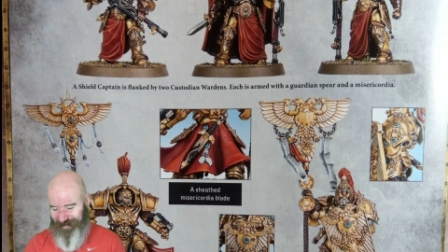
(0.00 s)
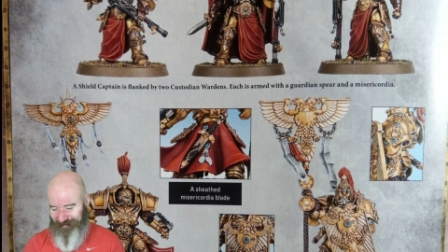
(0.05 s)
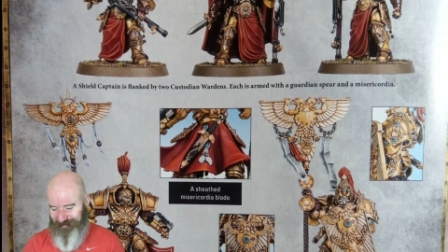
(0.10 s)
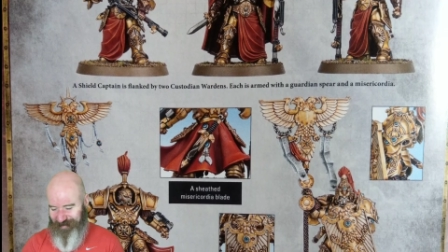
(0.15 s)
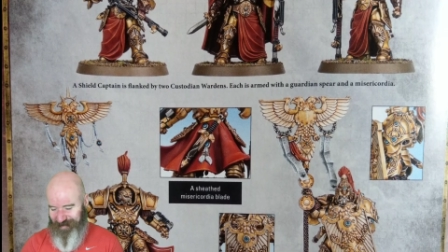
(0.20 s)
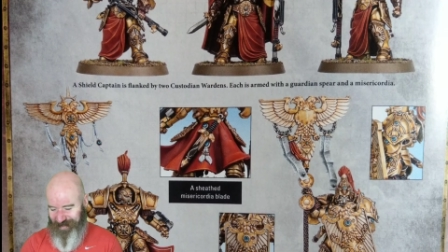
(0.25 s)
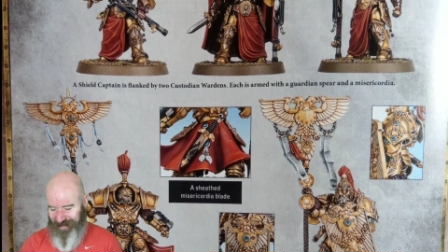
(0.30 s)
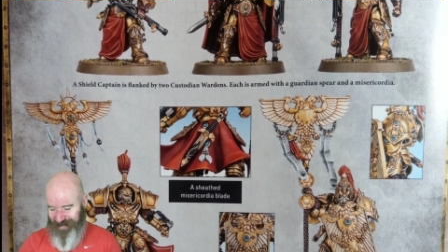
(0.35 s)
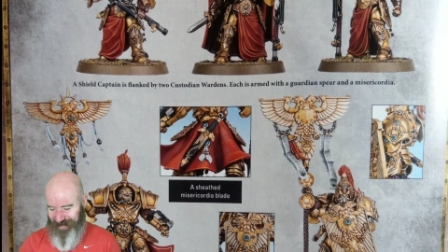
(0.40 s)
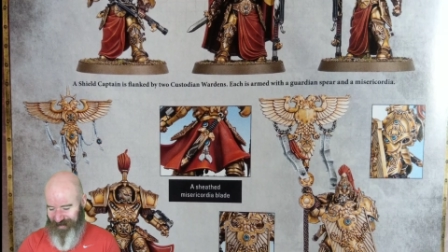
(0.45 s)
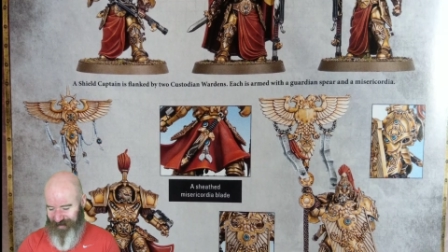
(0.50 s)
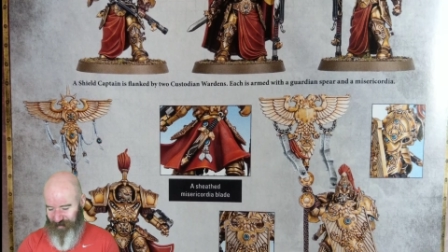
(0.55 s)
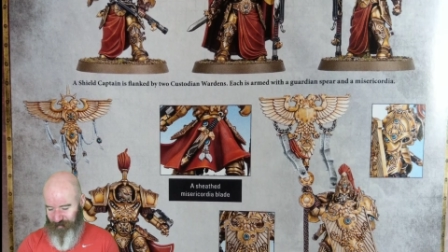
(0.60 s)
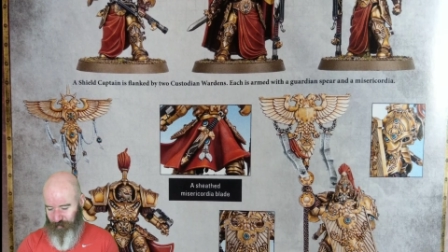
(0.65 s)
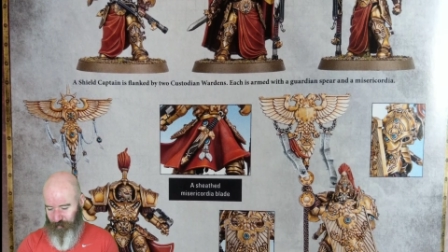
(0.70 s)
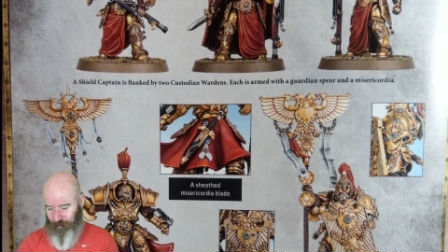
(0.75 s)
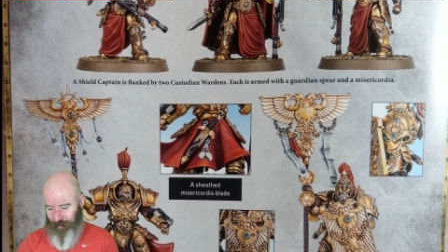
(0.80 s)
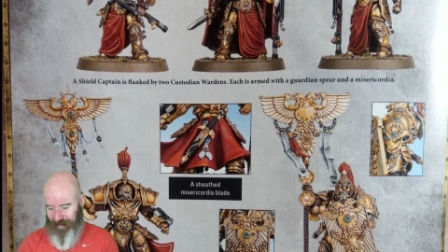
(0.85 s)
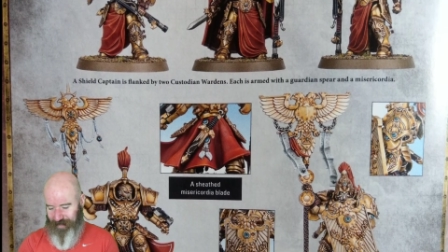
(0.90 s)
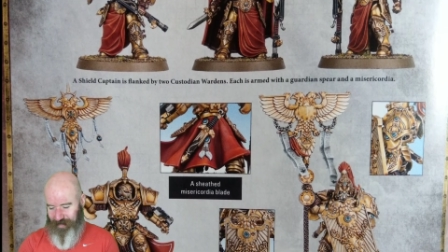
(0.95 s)
so I
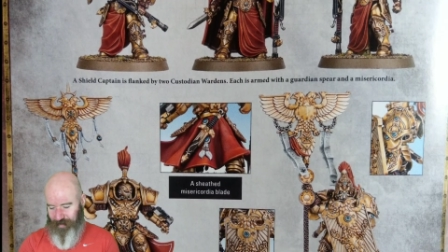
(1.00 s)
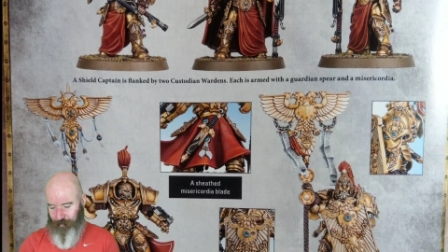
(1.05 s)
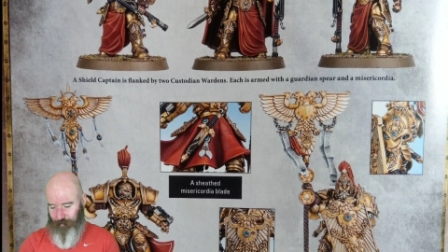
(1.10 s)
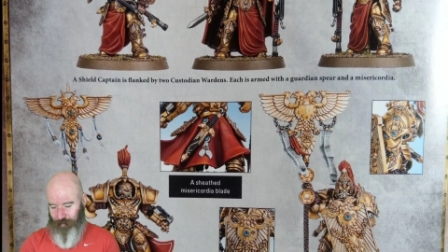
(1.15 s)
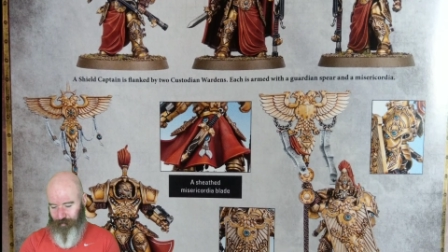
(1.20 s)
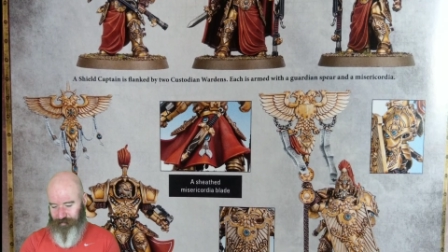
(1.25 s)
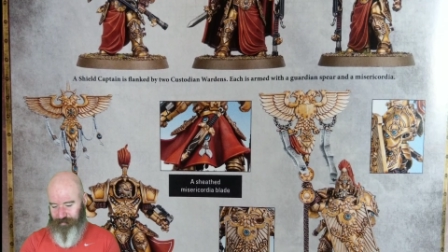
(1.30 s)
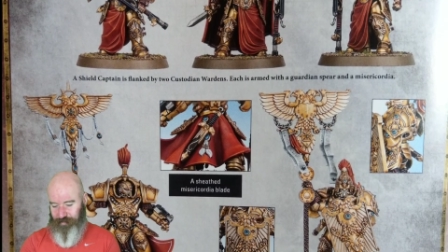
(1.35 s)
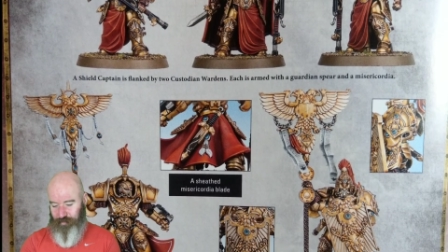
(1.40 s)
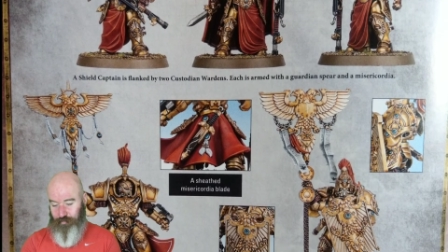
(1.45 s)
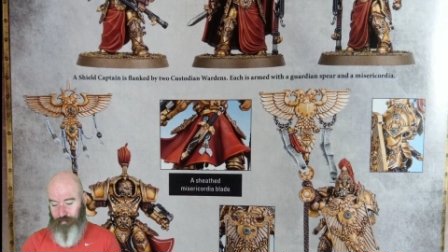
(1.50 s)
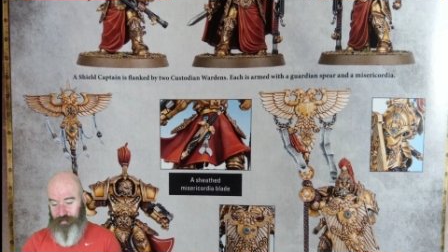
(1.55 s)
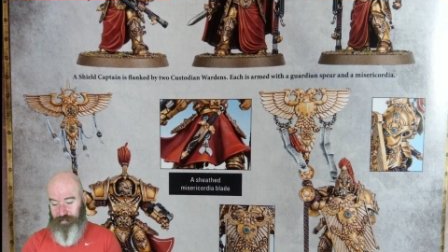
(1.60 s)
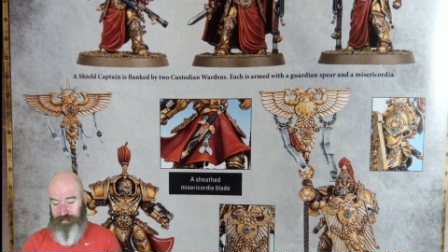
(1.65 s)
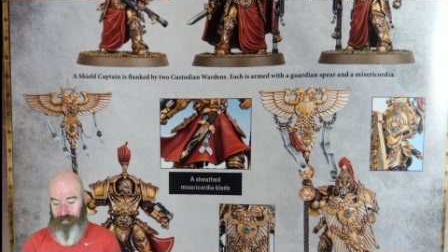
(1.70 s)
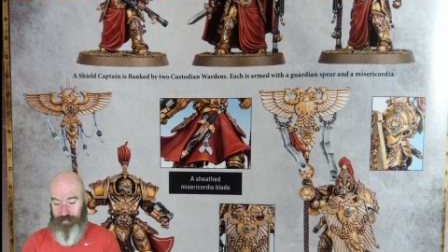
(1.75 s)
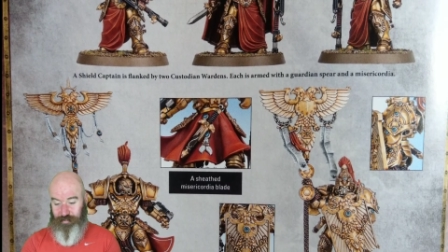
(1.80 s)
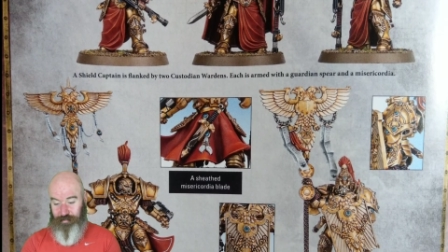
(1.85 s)
don't quite know all the units,